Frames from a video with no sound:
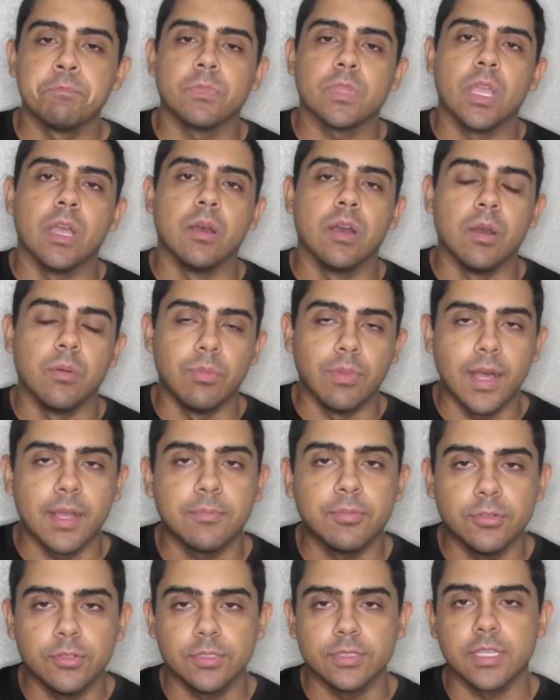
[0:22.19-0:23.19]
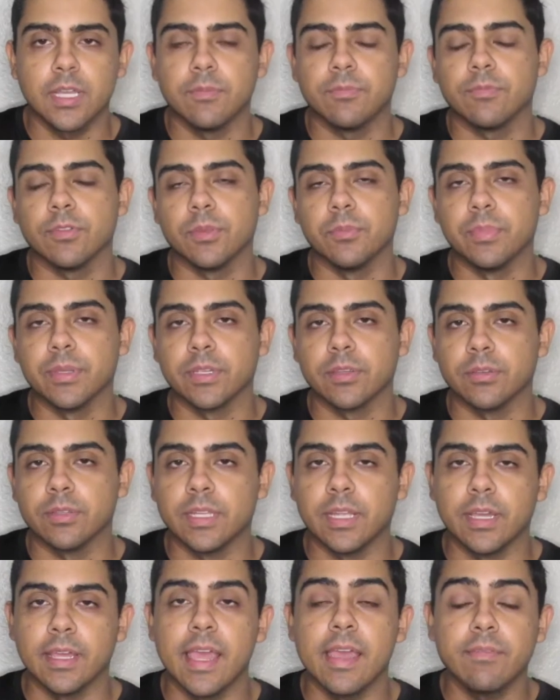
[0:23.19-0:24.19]
Block pulls help with a
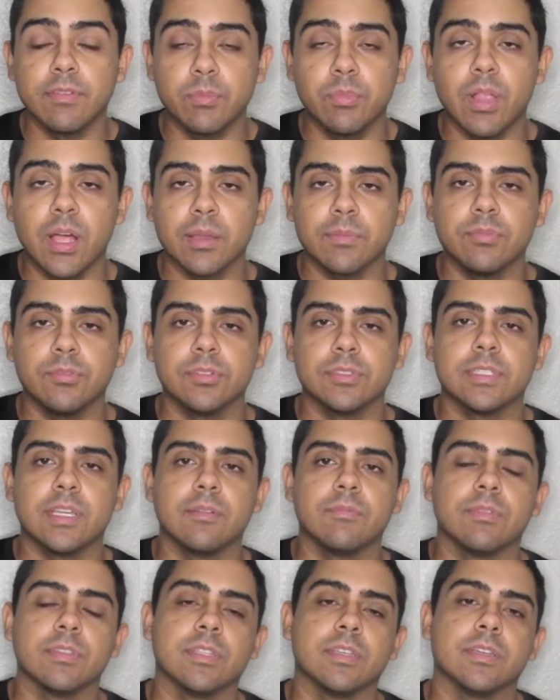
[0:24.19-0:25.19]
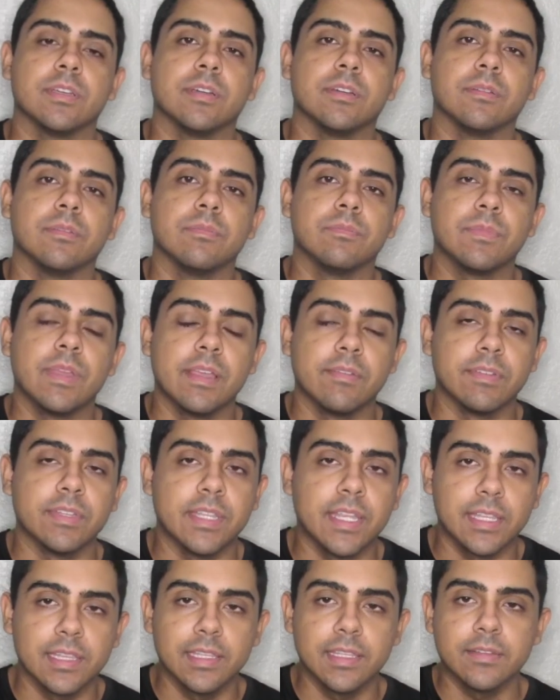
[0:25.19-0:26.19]
bigger, heavy block pulls help with a heavy
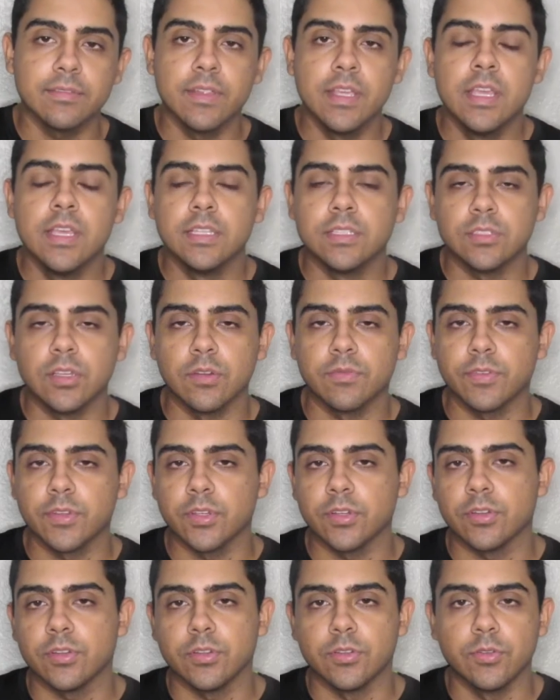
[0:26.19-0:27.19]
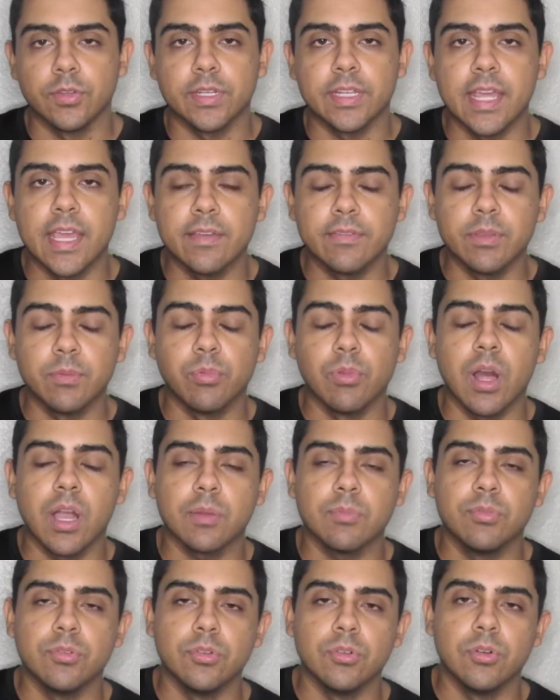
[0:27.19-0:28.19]
deadlift. So if you're doing a heavy block
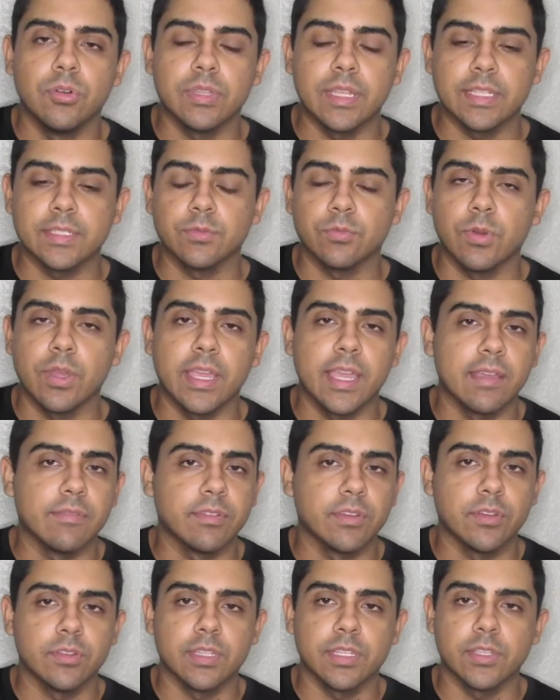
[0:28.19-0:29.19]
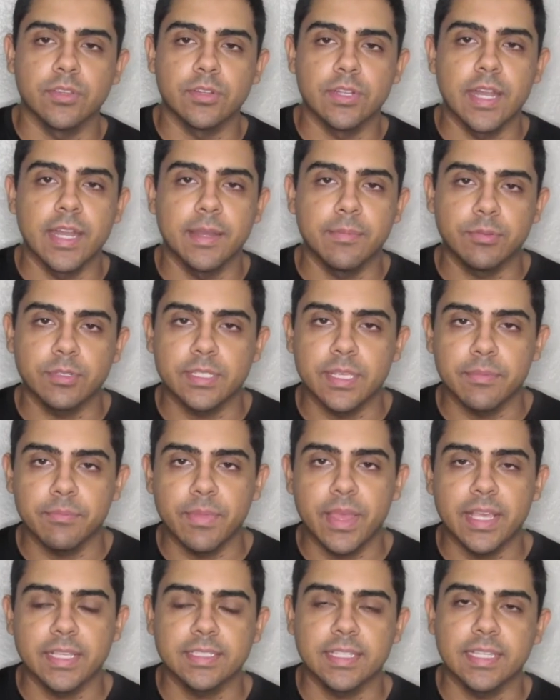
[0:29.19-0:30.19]
pull that's way heavier than your 90%
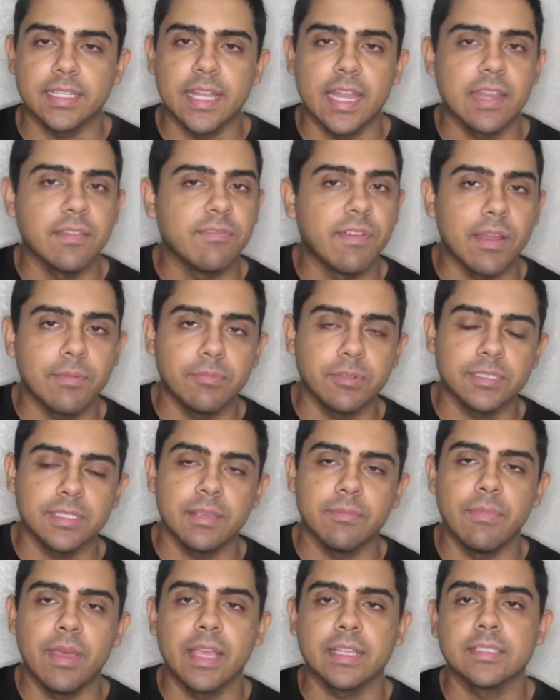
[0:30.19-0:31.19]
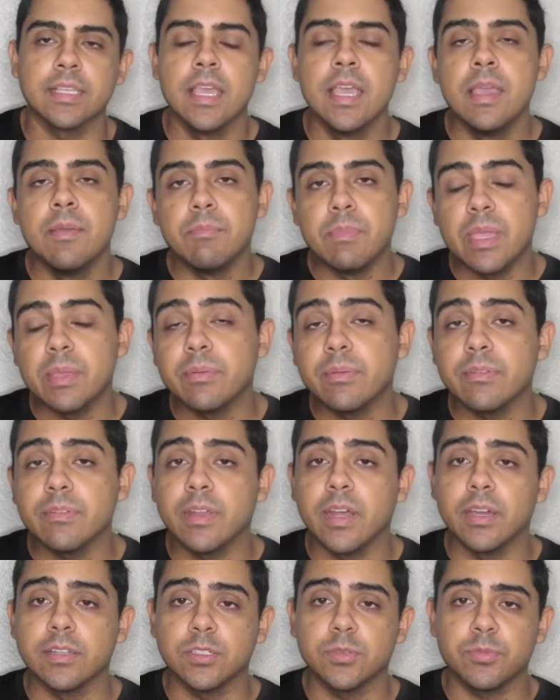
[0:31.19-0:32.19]
max, like 95% max, maybe even
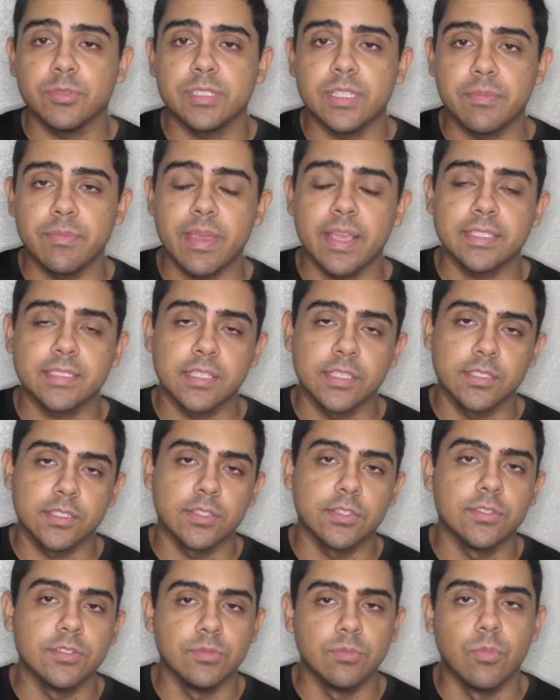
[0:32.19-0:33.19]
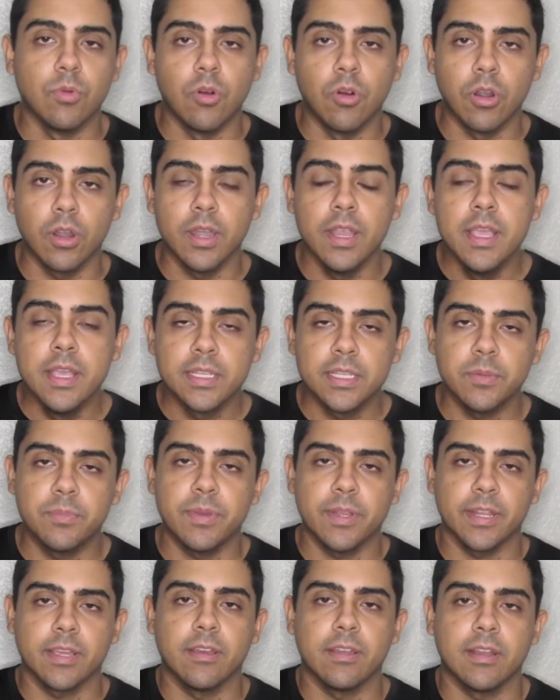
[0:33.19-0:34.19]
100% max, because you can do more
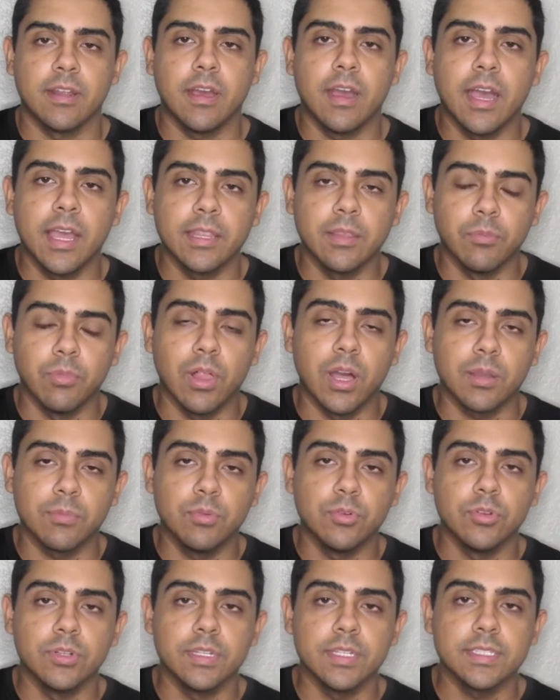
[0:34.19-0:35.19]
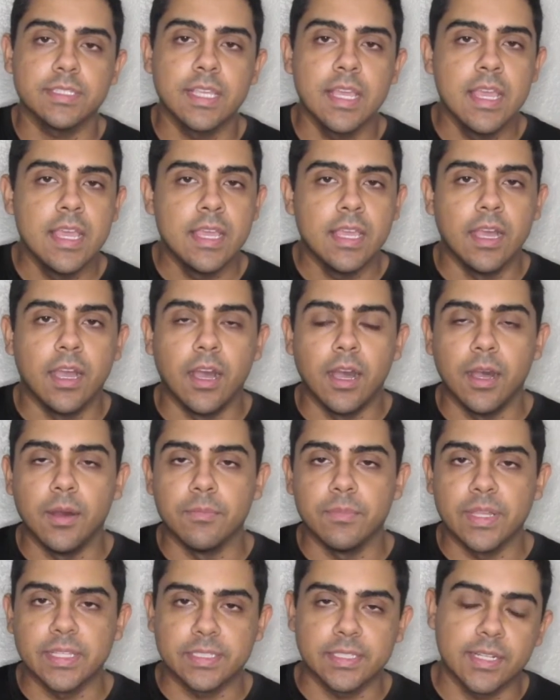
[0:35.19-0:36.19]
depending on how high the block pull is.
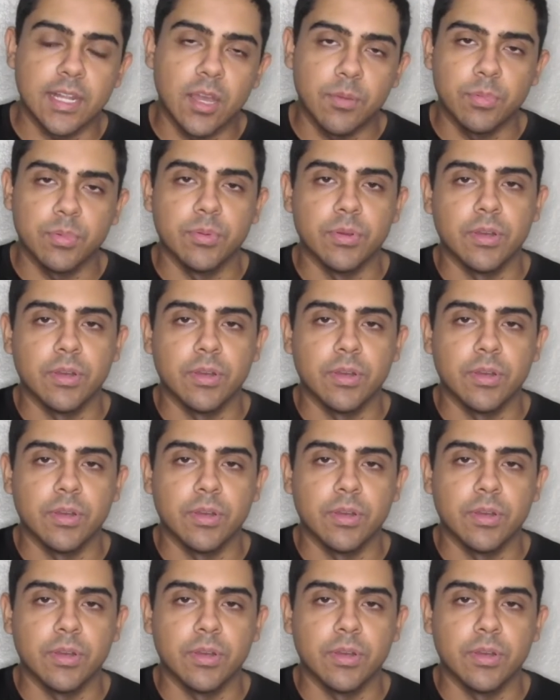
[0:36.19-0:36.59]
That's going to help